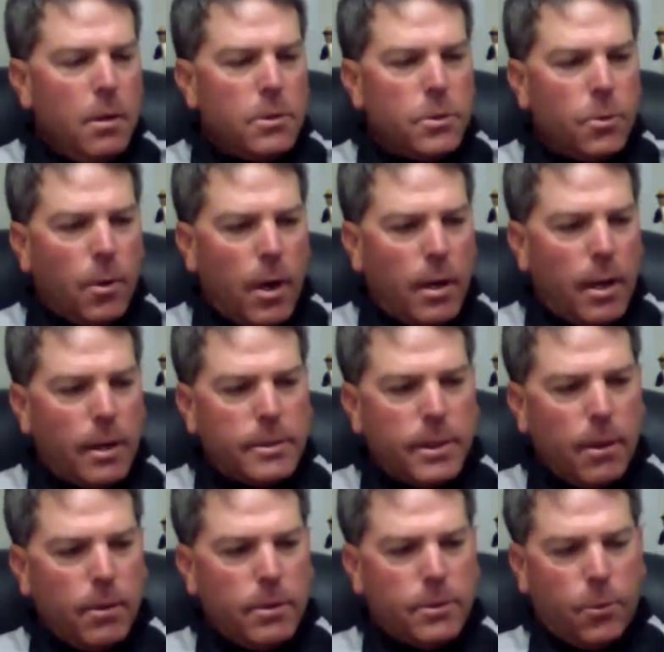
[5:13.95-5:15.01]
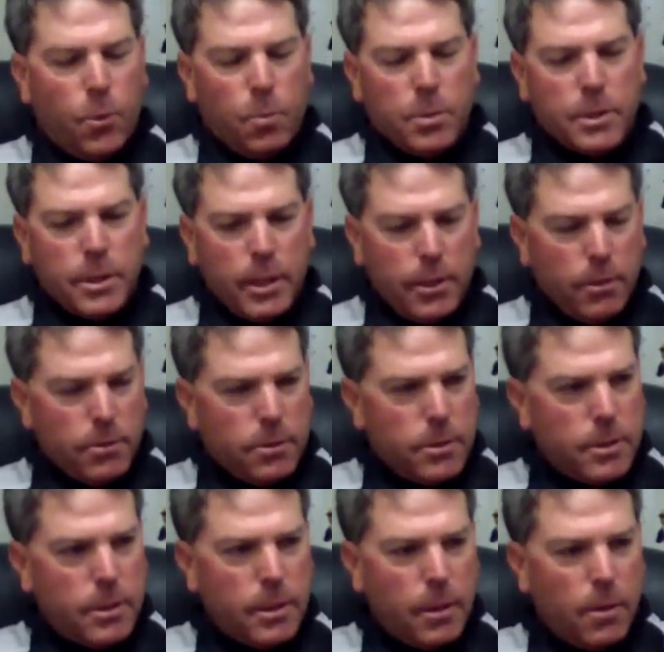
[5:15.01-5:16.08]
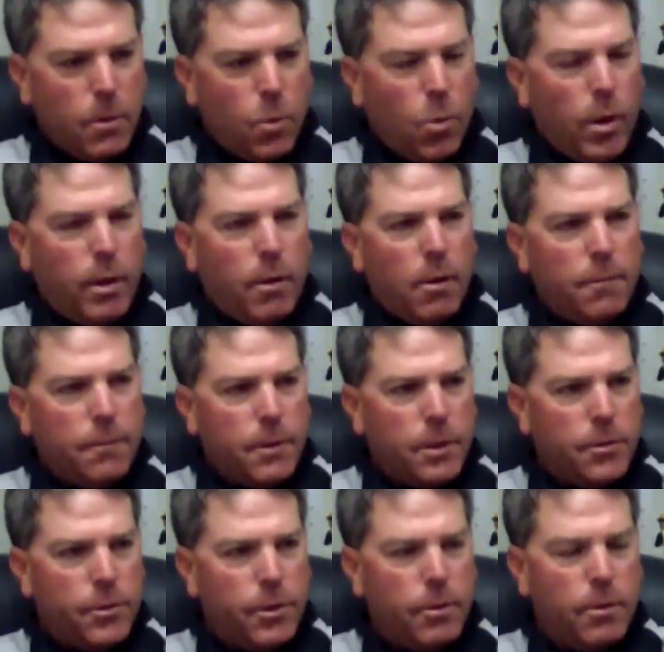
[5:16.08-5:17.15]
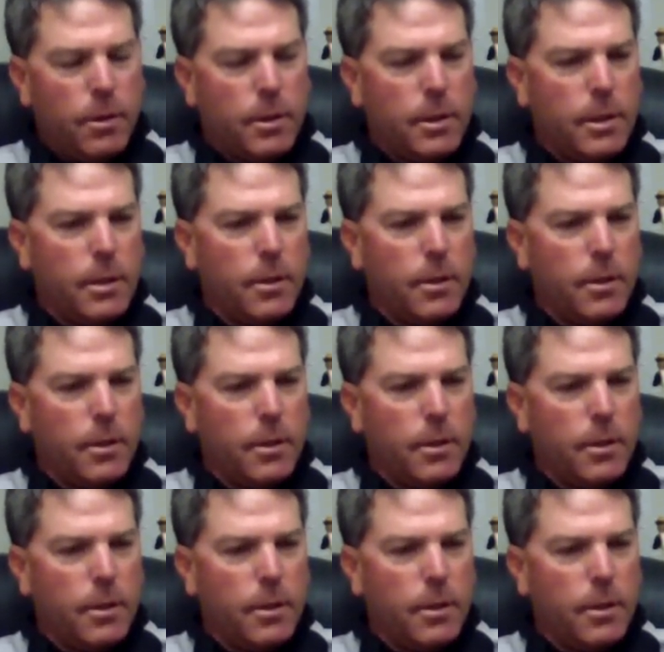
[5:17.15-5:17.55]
Sure, I tell this group of seniors quite often this year that